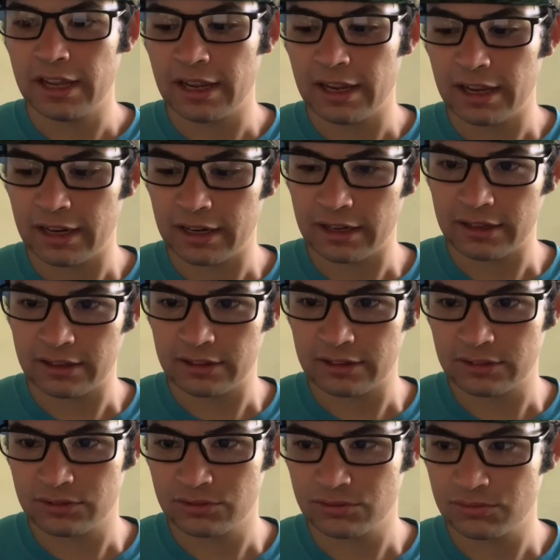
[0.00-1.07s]
And
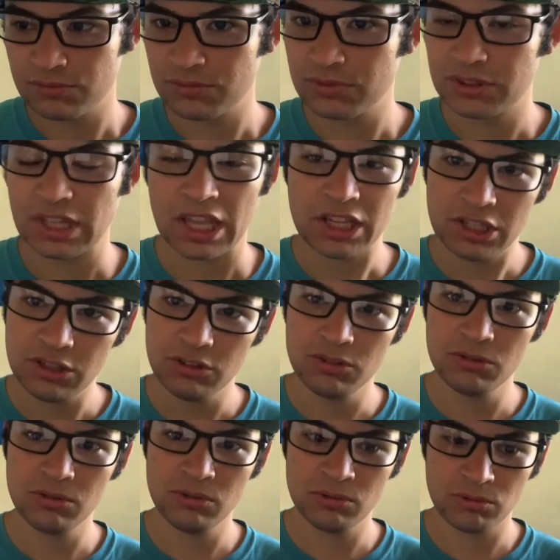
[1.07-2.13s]
thank
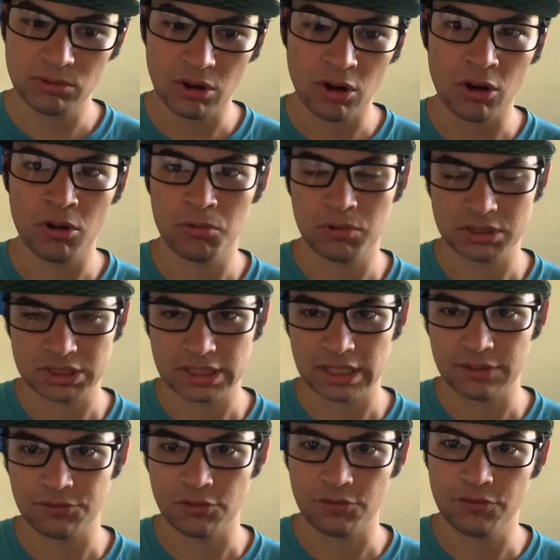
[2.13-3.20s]
you all once again
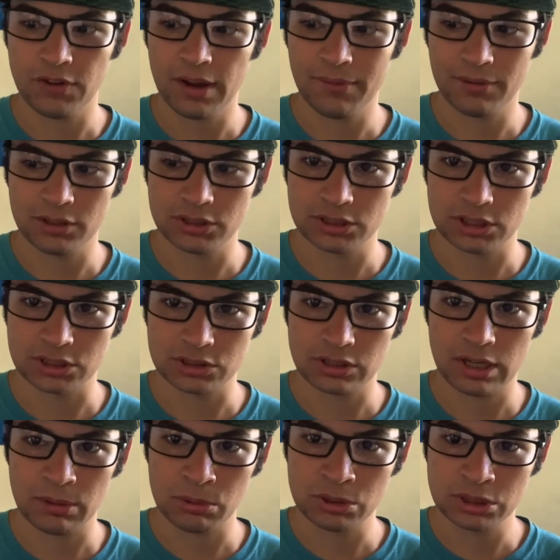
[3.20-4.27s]
for 500
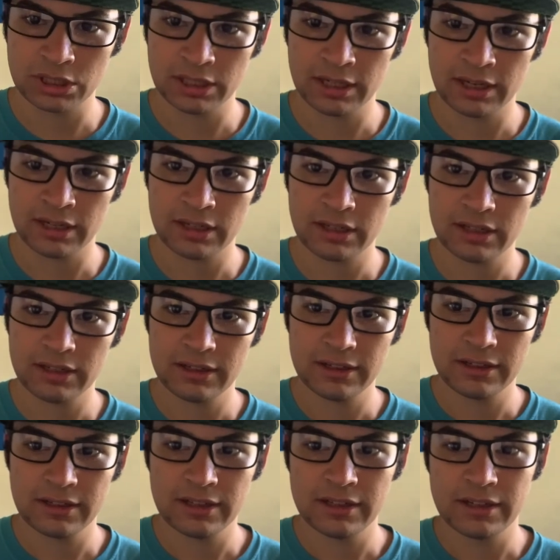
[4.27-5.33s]
subscribers again.
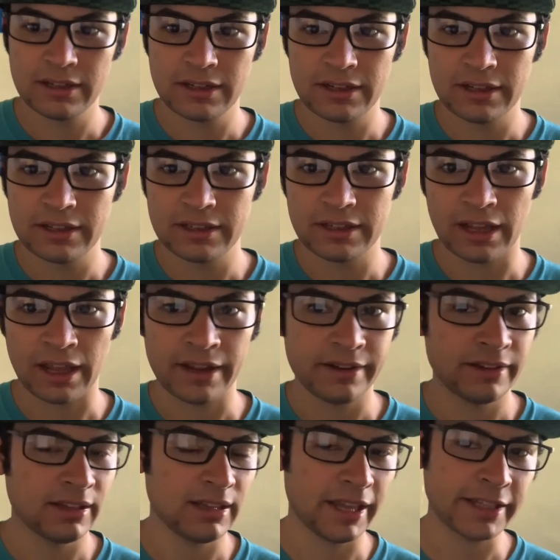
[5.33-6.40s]
And
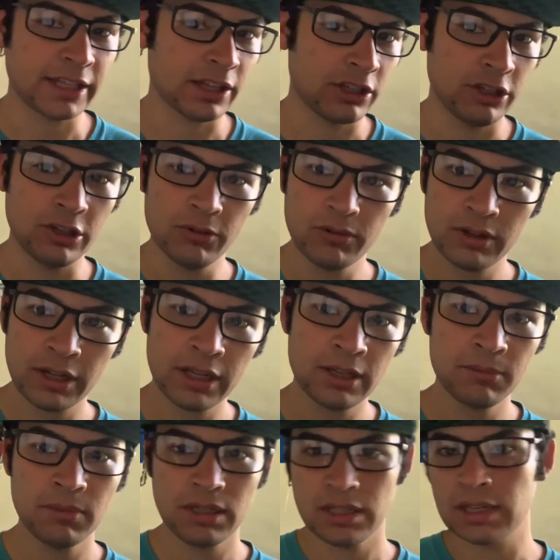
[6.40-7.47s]
let the Q&A
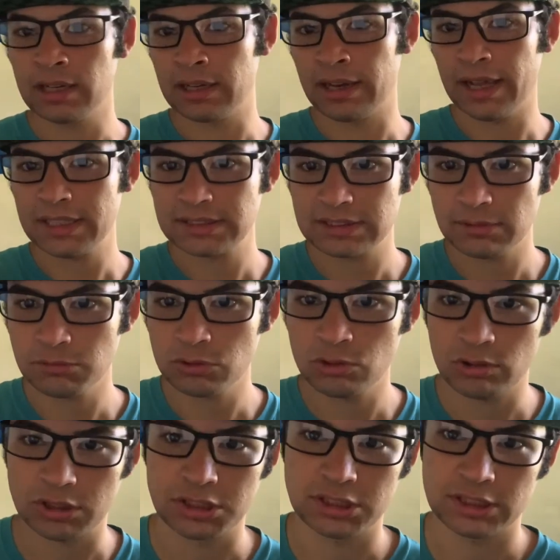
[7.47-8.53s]
begin. Ask some
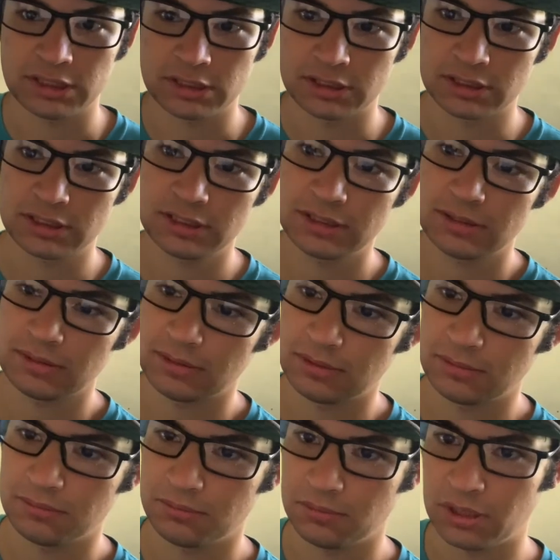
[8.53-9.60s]
questions,
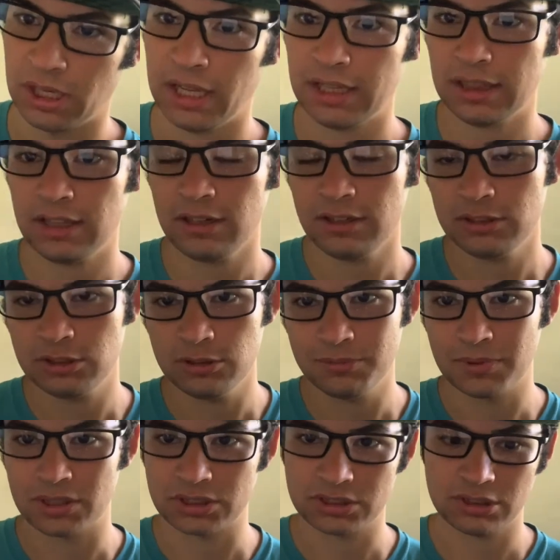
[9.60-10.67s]
but nothing too
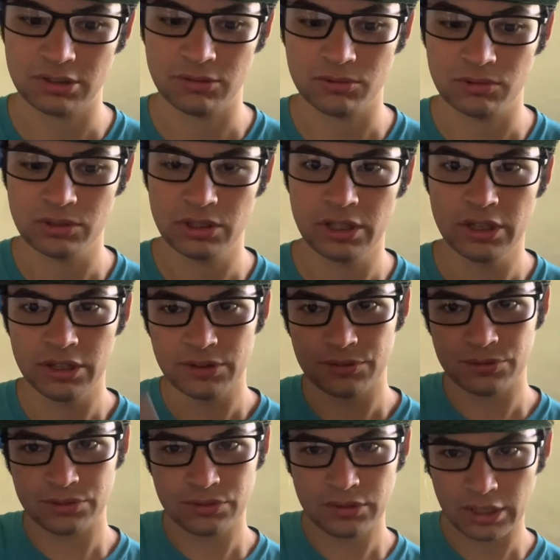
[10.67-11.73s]
personal.
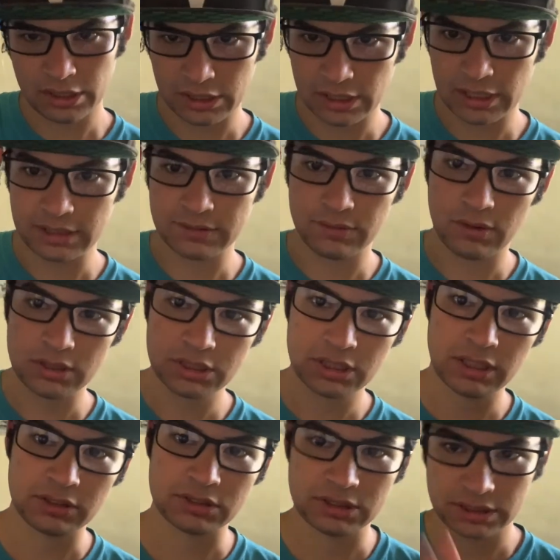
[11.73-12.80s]
Thank you guys for watching.
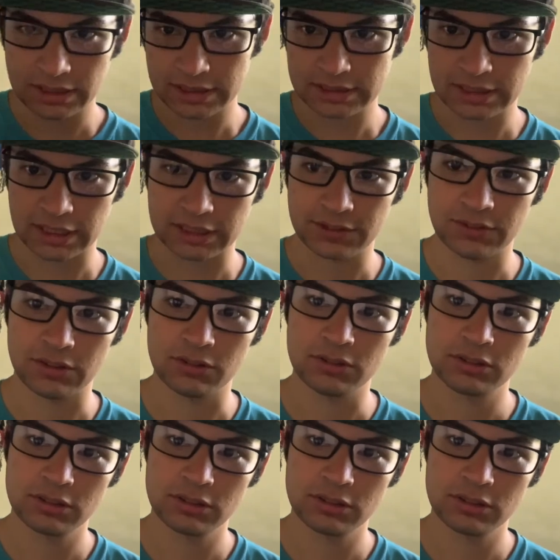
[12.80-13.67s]
I'll see you guys next video.